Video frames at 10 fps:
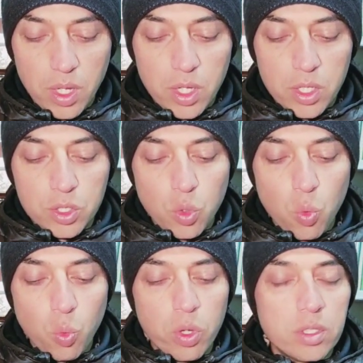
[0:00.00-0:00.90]
So
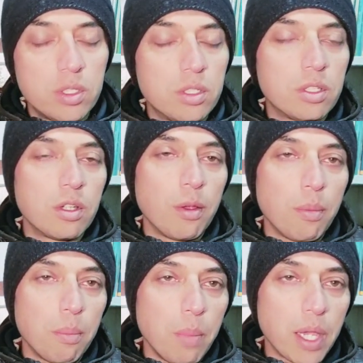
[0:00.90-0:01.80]
words
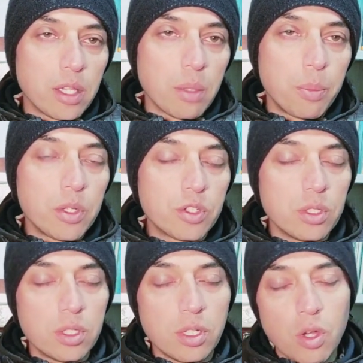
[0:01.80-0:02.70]
maketh a
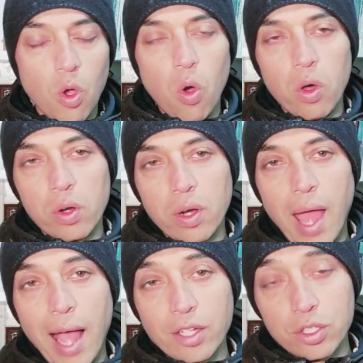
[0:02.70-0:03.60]
person, or
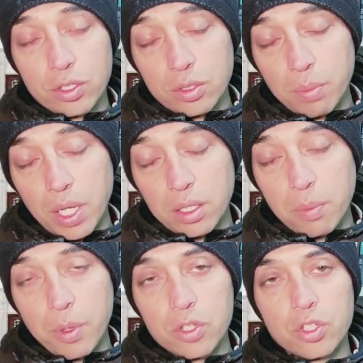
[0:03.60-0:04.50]
actions maketh a
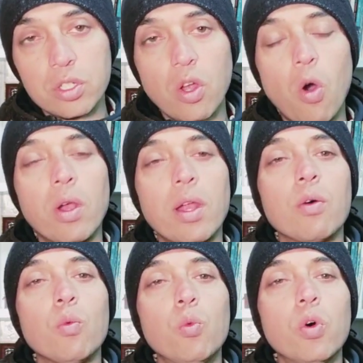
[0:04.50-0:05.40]
person, or
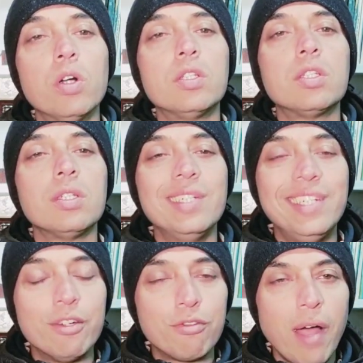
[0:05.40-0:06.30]
words
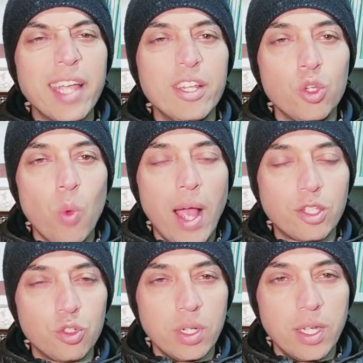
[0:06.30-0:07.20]
define you
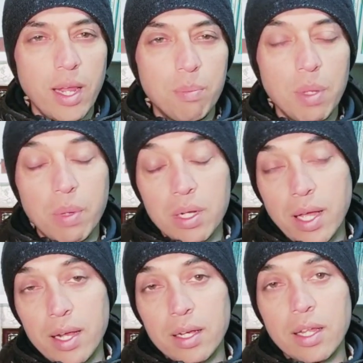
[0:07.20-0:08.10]
actually, and people
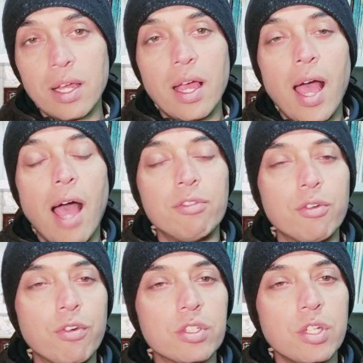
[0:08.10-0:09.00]
can have the
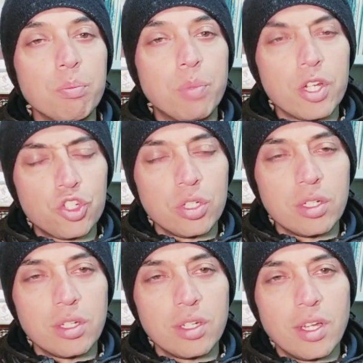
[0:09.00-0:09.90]
first
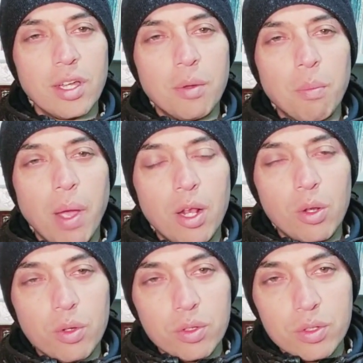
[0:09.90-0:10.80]
impression by
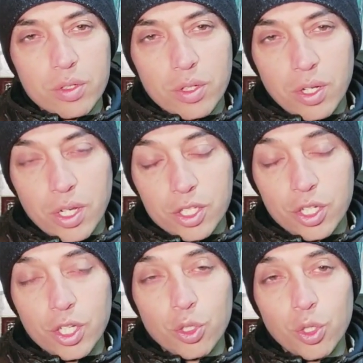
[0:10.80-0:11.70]

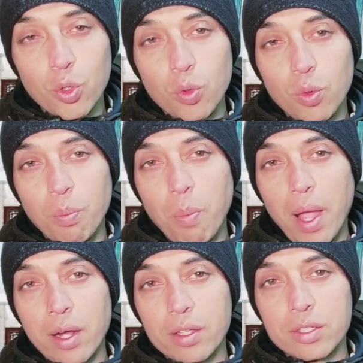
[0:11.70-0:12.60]
listening to you, by
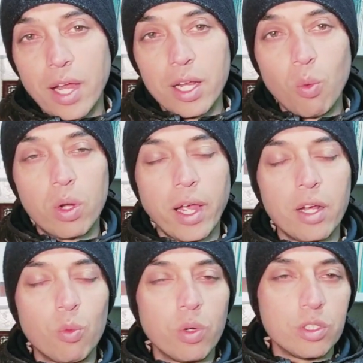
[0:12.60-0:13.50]
understanding what kind
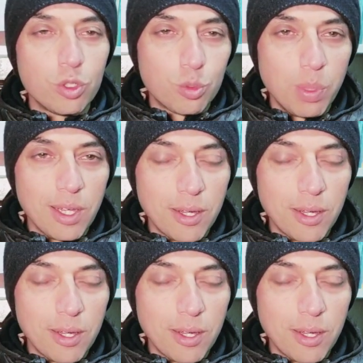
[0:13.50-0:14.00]
of words you speak.